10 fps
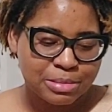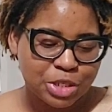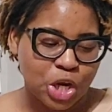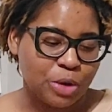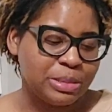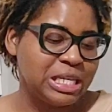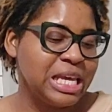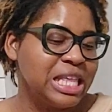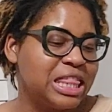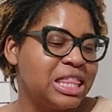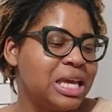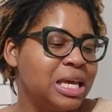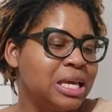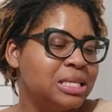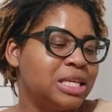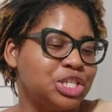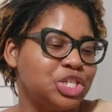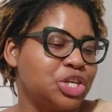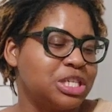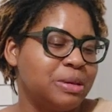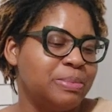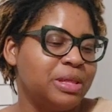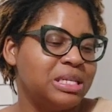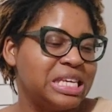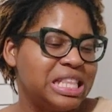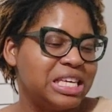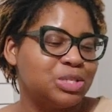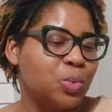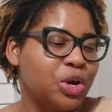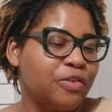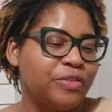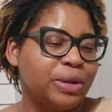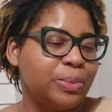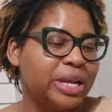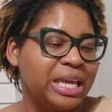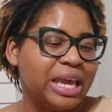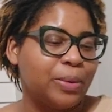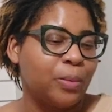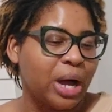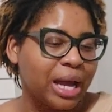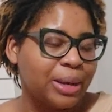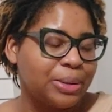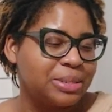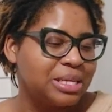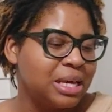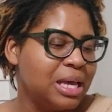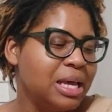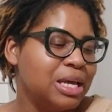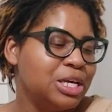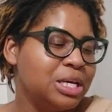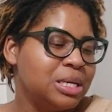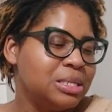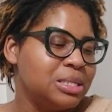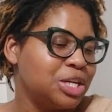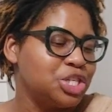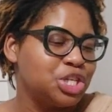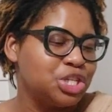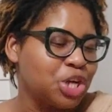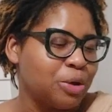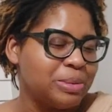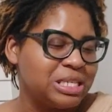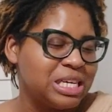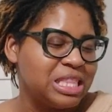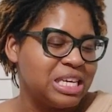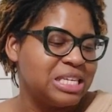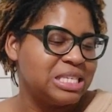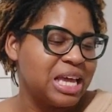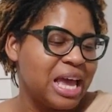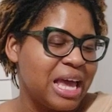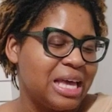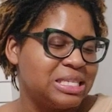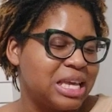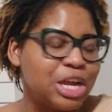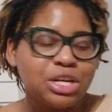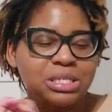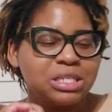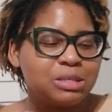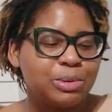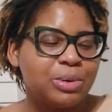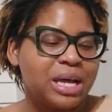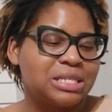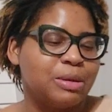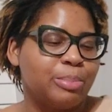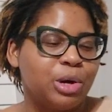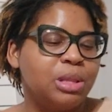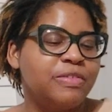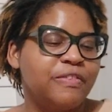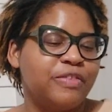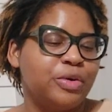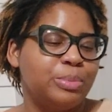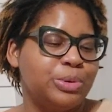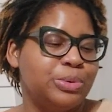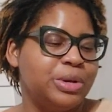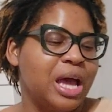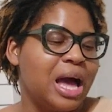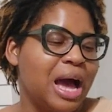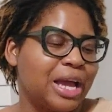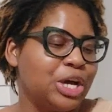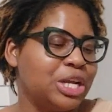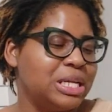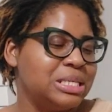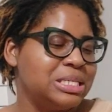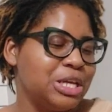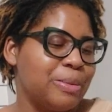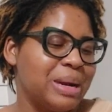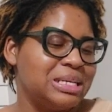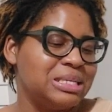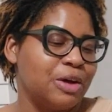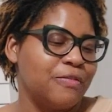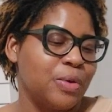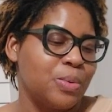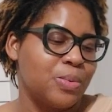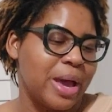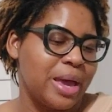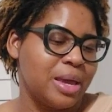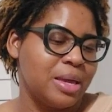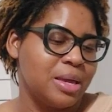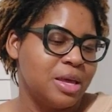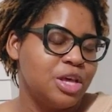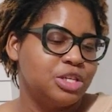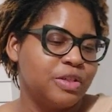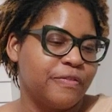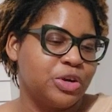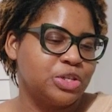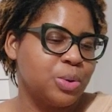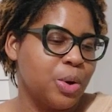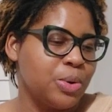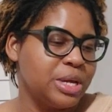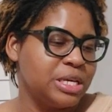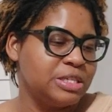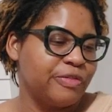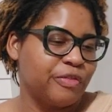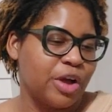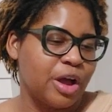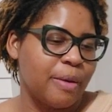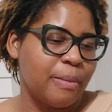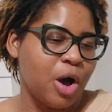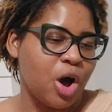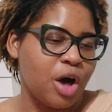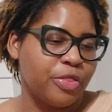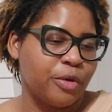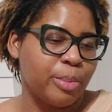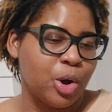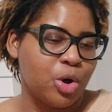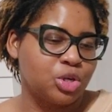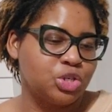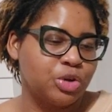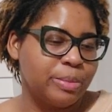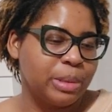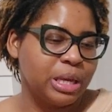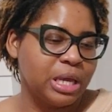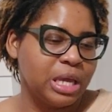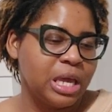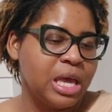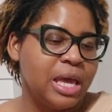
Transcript: Such Sharp Teeth is wonderfully witty and wild. Such Sharp Teeth is as irresistible as the pull of the full moon. I couldn't tear myself away. So the first quote is from author Paul Tremblay,